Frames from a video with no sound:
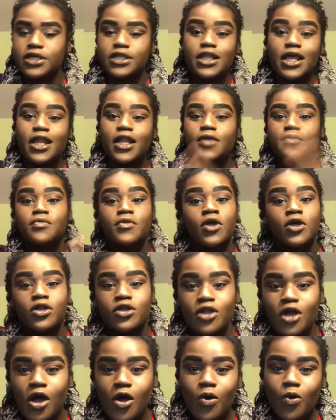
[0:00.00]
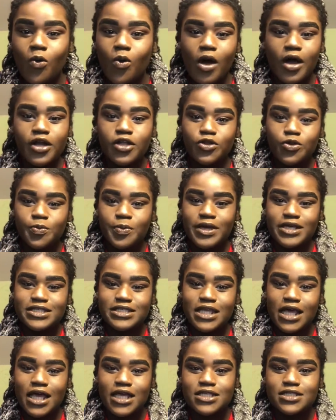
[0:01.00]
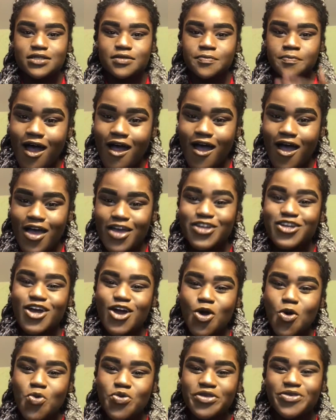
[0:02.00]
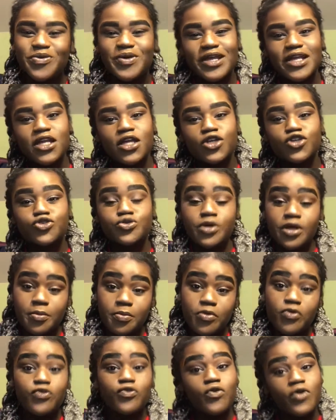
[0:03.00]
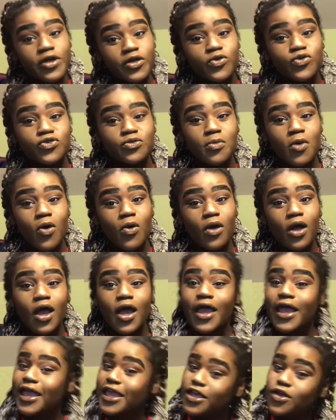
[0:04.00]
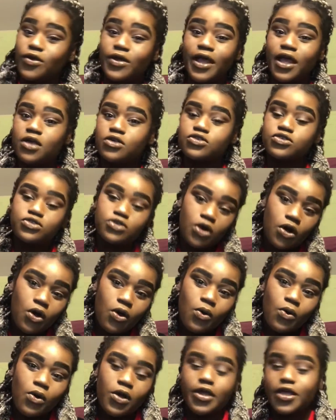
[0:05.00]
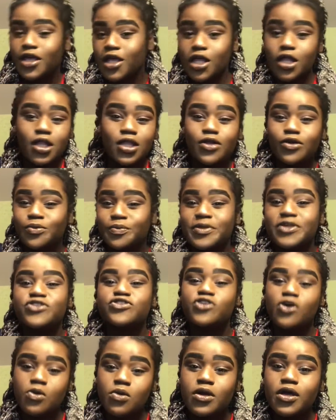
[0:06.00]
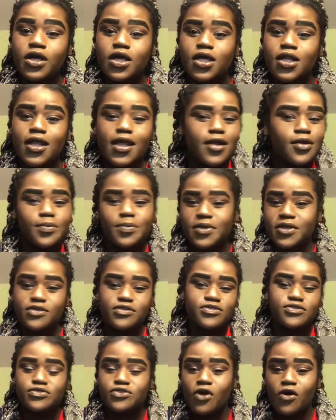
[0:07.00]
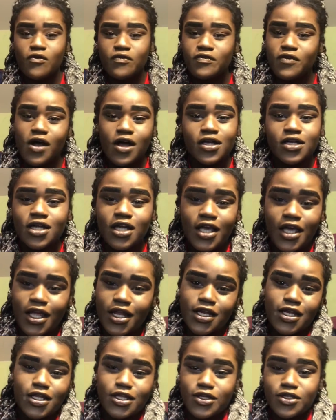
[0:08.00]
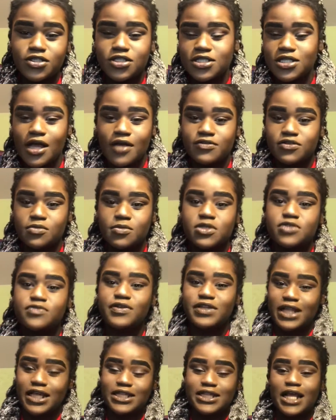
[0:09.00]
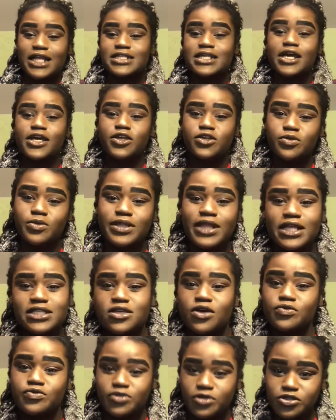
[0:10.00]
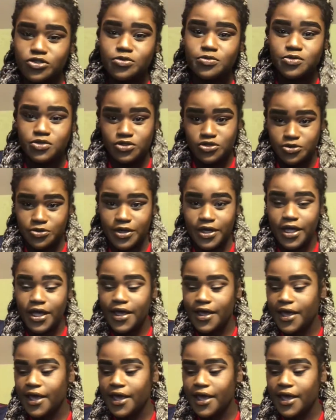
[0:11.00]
And then, no, Guadalupe says, no, you can drink before you smoke. It'll be so good. It'll be so fun, and you'll just have so much fun. Like, that's how you do it. That's how real troopers do it.